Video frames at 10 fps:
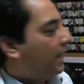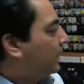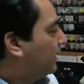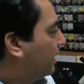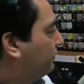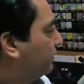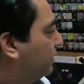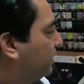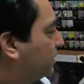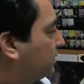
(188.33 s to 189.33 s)
and life
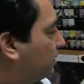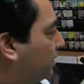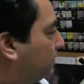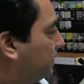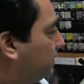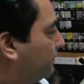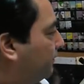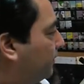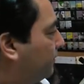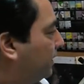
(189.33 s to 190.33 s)
on Earth started
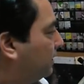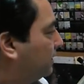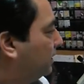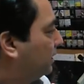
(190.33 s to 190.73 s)
with